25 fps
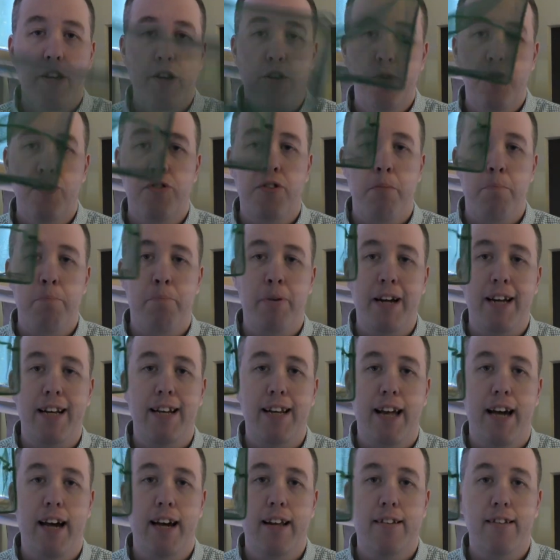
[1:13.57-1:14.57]
Use a big
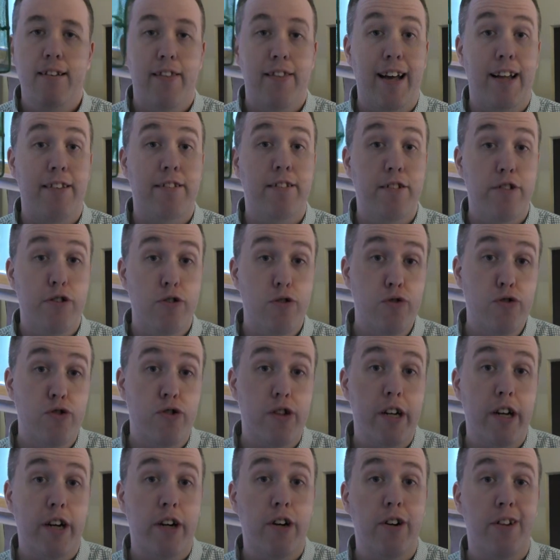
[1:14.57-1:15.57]
net. That's
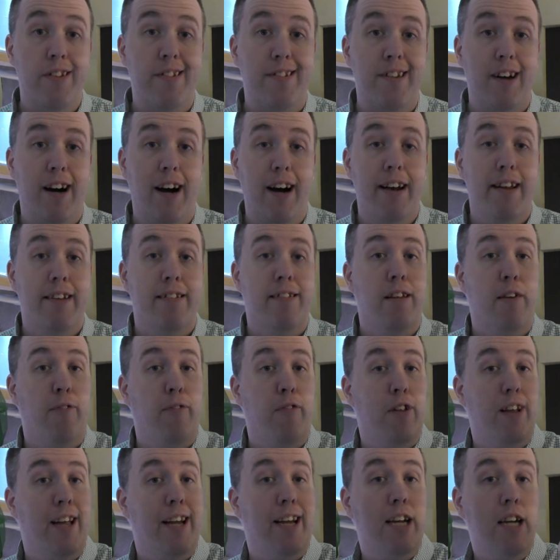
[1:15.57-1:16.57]
usually a good sign, except
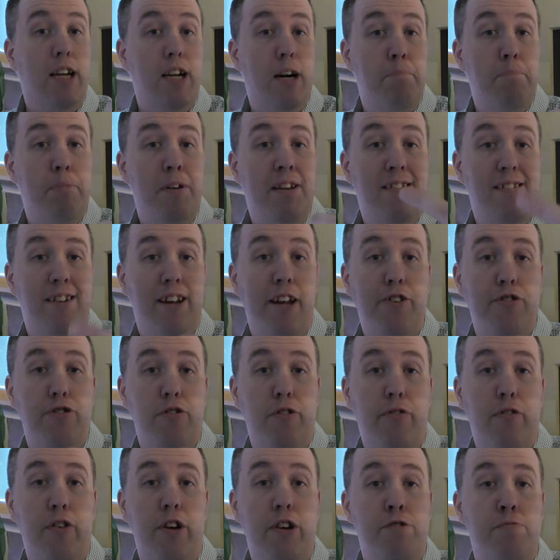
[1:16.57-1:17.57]
for like guppies and
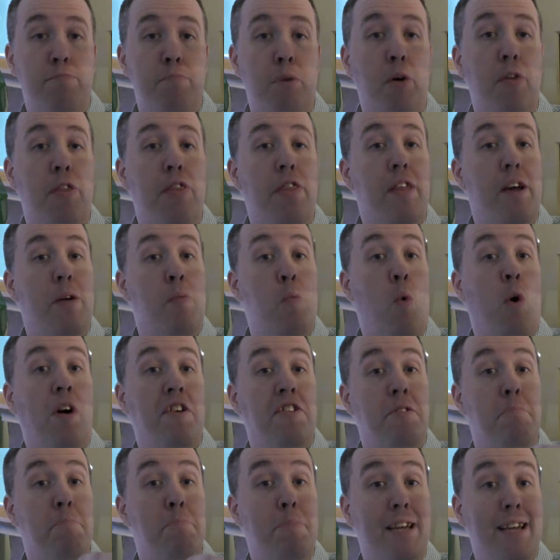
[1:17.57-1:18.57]
angelfish. Both of them
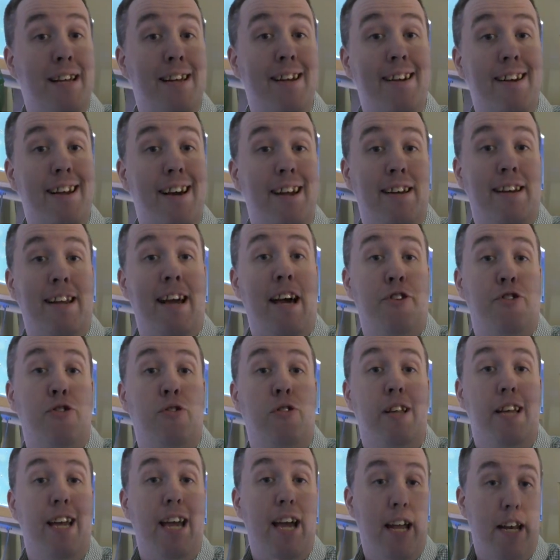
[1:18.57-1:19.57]
want to be in a net
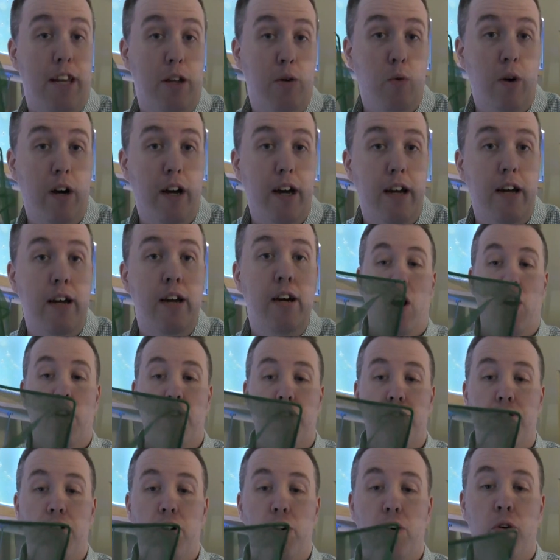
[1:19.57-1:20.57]
naturally anyway.
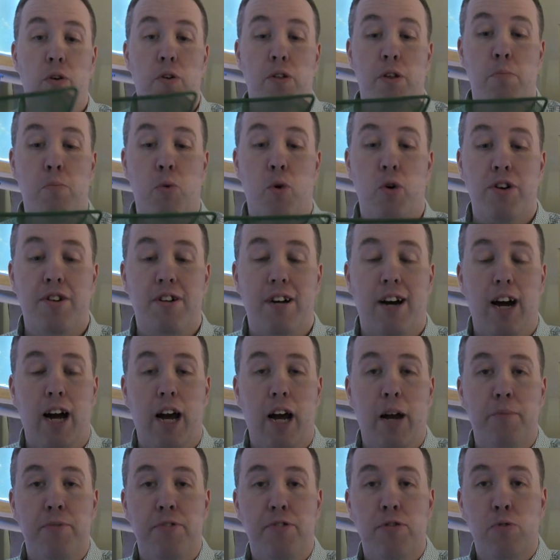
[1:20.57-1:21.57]
Also, the more
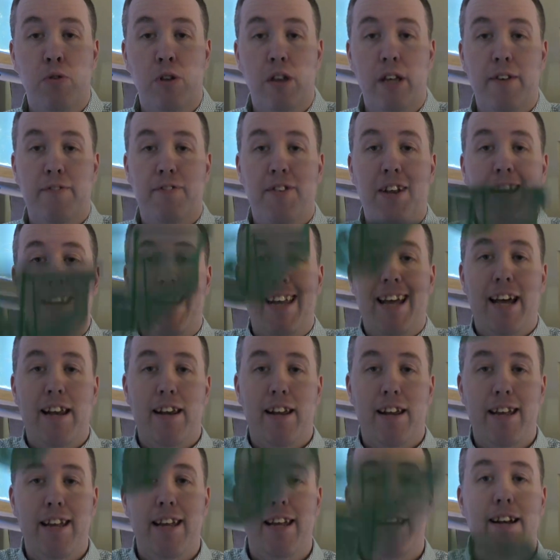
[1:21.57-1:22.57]
times you lift a net
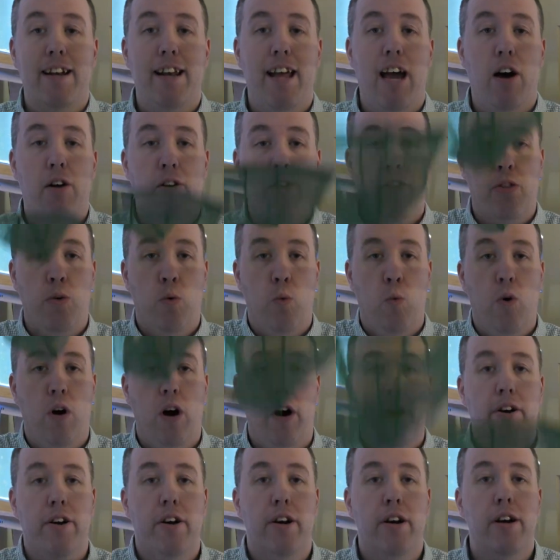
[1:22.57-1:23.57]
in and out of the
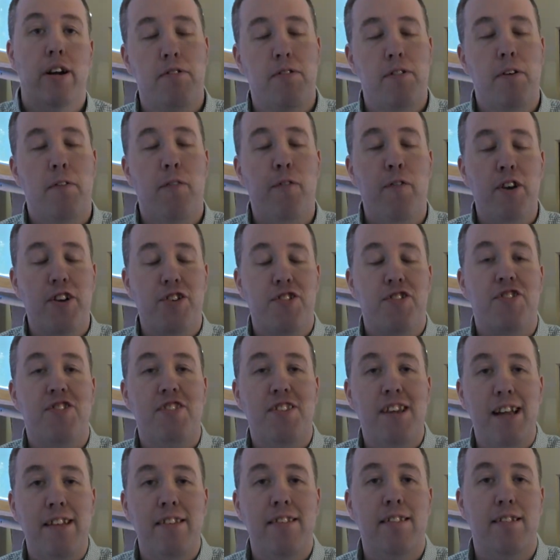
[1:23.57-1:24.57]
water, the fish
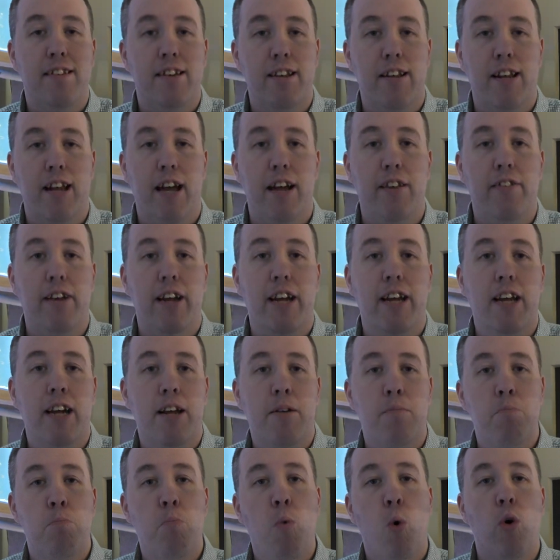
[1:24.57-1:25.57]
sense it and they
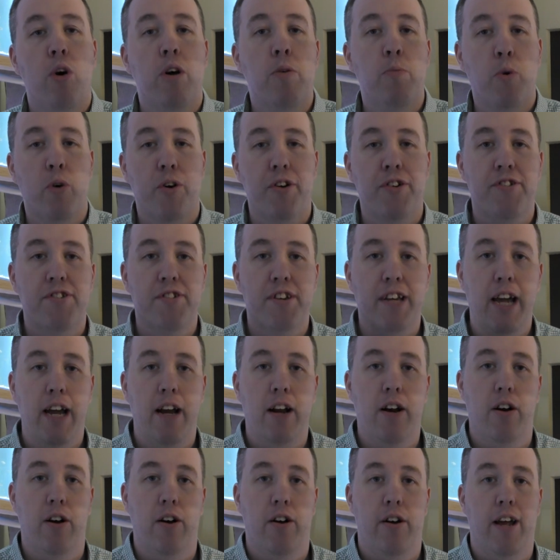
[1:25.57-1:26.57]
get more and more
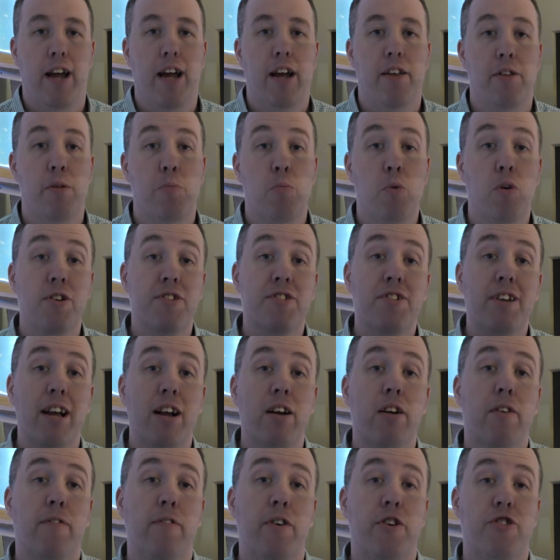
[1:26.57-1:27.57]
scared. And the more
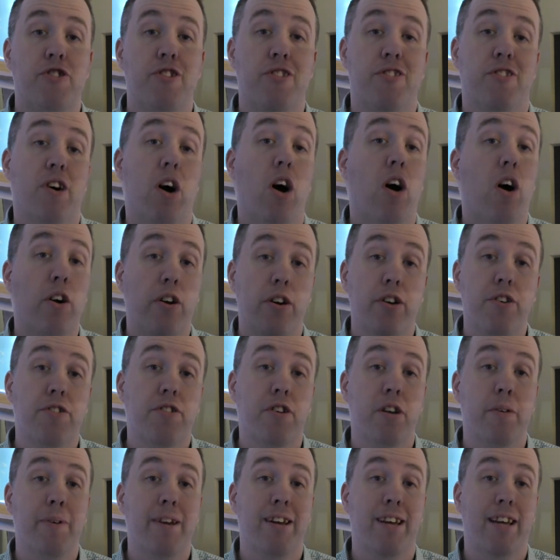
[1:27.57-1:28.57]
scared a fish is, the harder it's
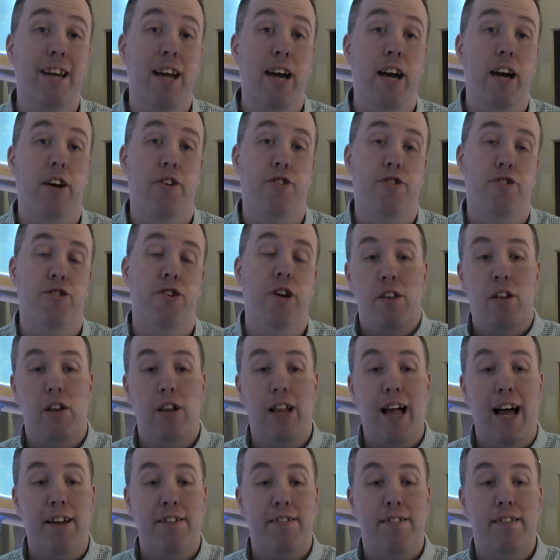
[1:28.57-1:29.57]
going to be to catch. The
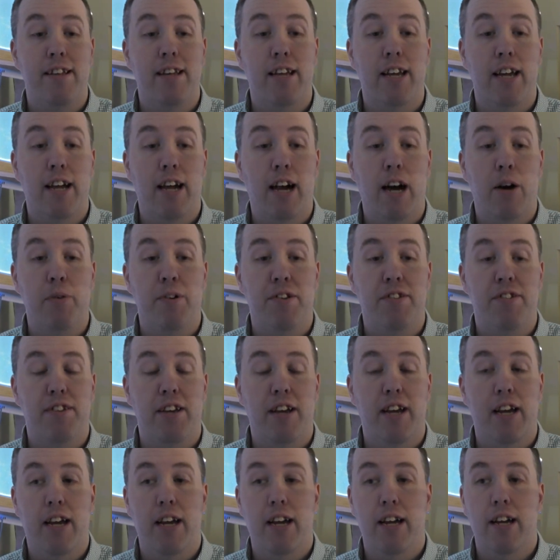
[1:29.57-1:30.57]
last thing I would
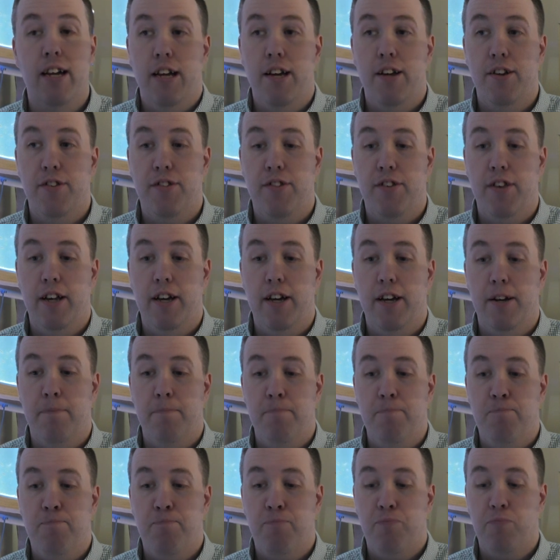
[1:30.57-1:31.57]
say is that
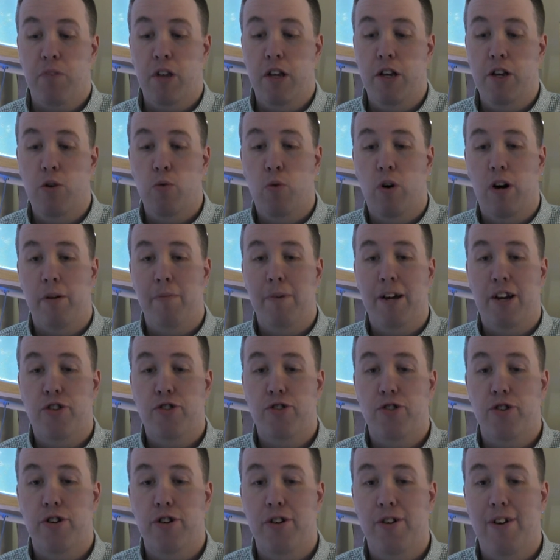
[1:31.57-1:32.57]
you want to make
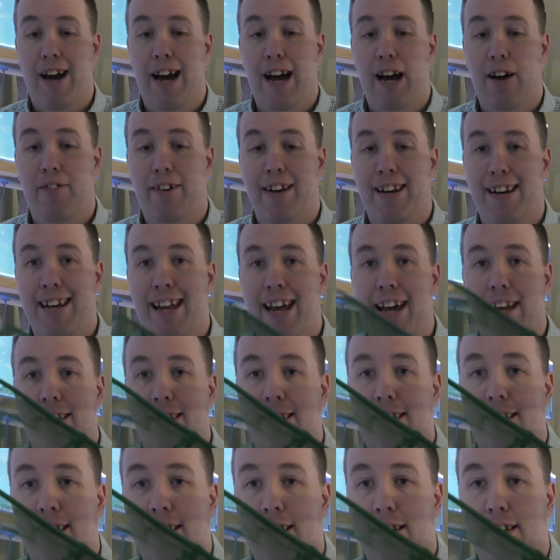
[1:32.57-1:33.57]
sure you have a
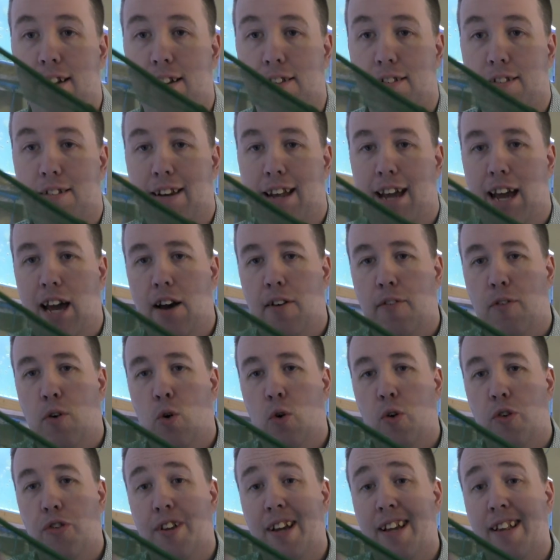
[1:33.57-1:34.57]
net that doesn't have
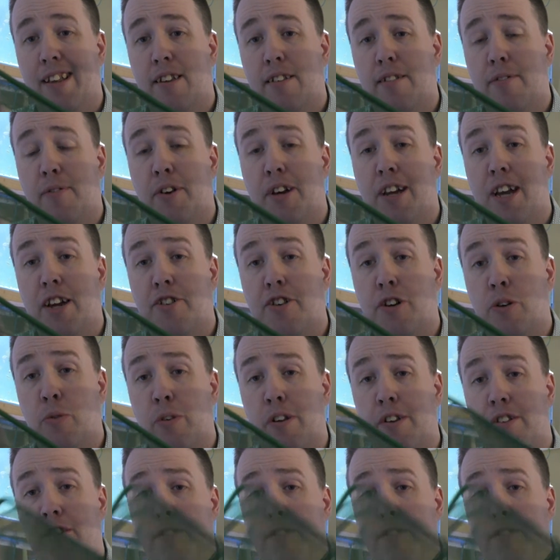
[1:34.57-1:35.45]
holes like this if you're catching really